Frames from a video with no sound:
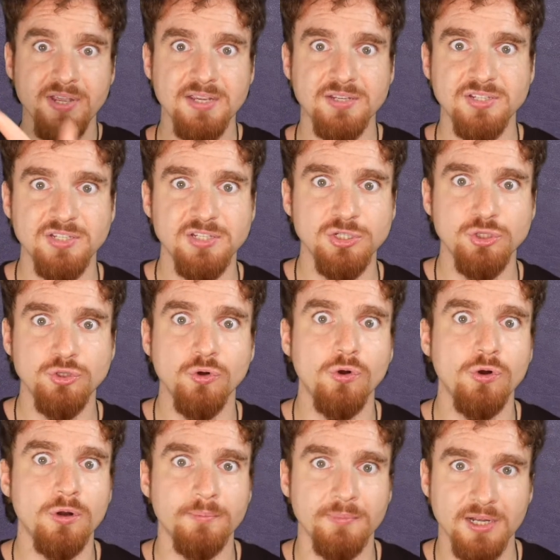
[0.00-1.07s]
a big
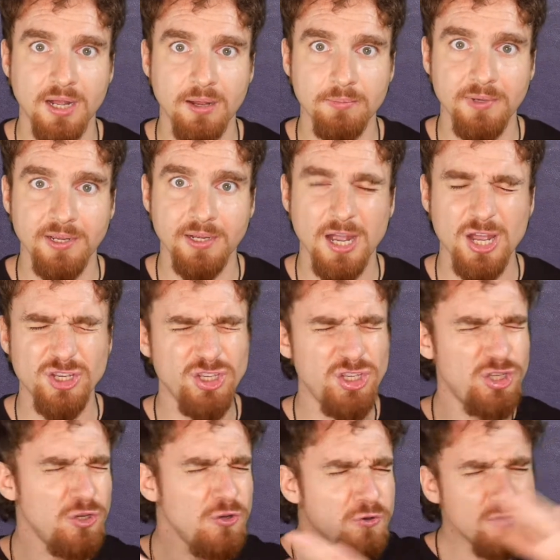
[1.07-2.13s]
storm coming, a
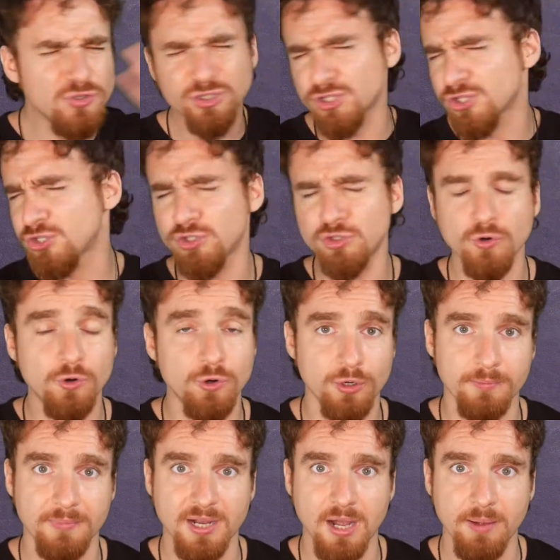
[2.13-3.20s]
huge
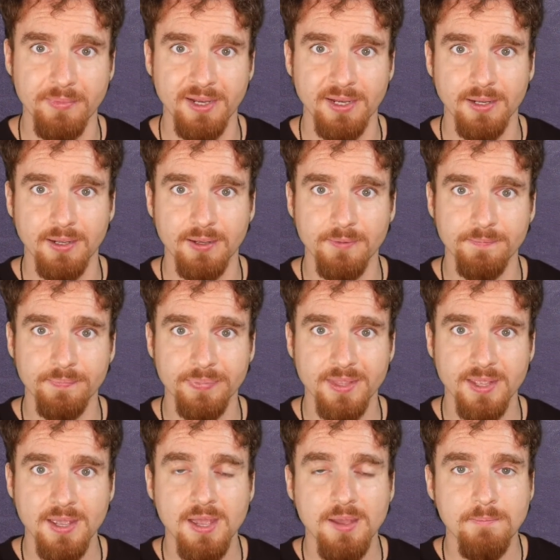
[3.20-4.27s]
storm coming.
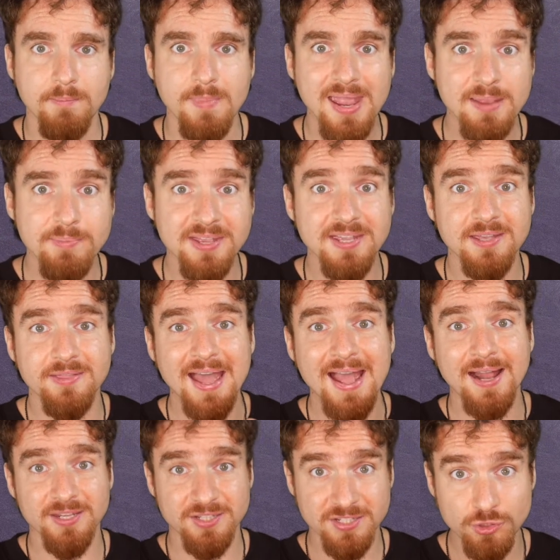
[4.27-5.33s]
Maybe
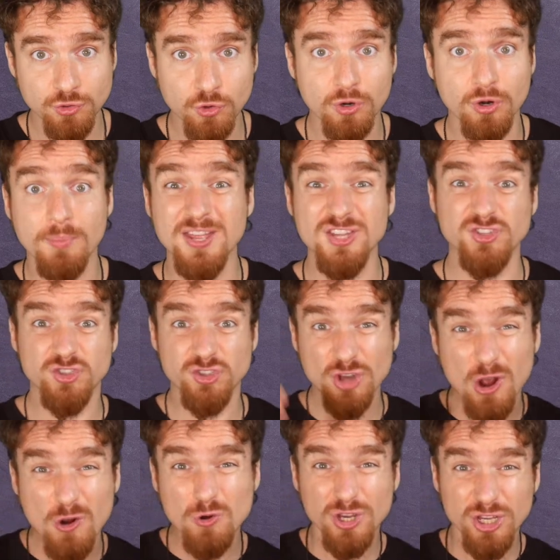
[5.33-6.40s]
that storm is
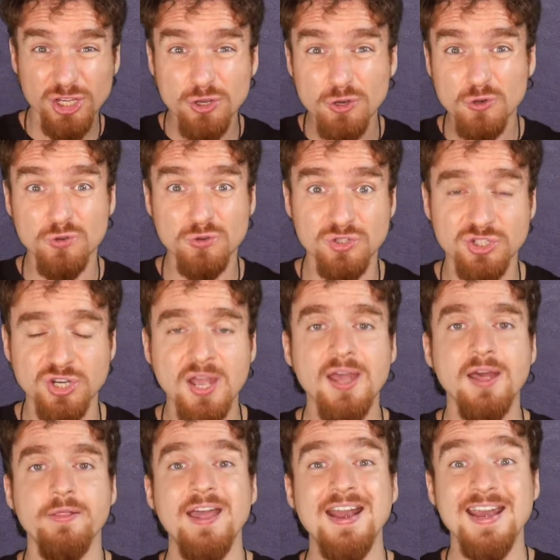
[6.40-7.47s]
so huge
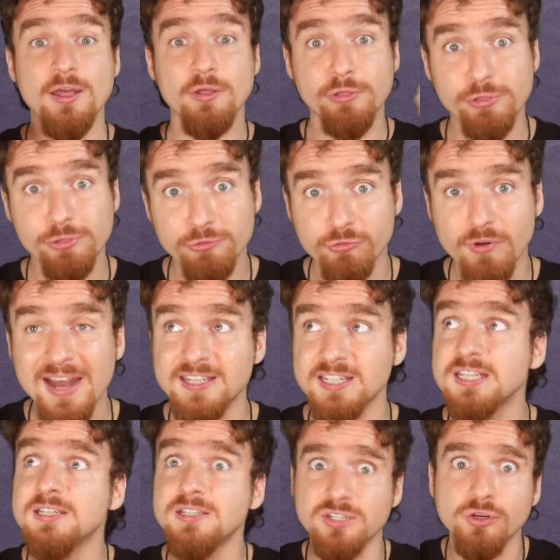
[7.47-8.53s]
that it
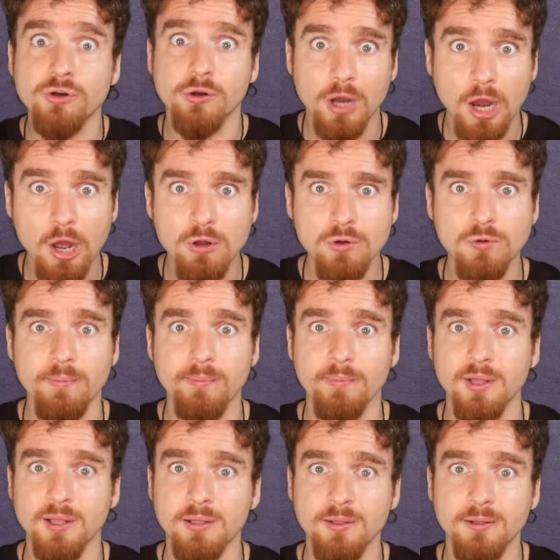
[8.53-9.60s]
threatens your
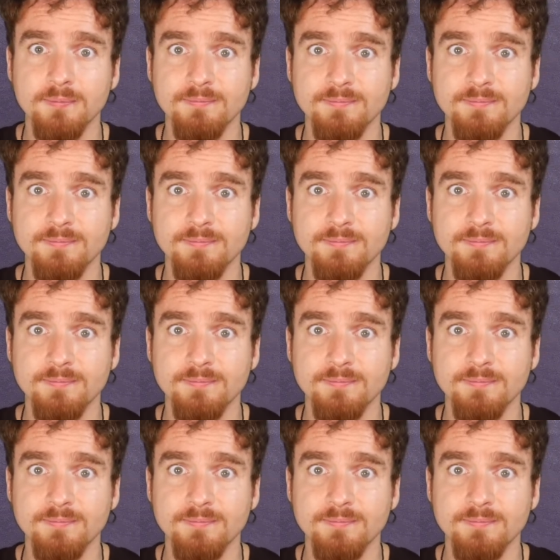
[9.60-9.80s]
home.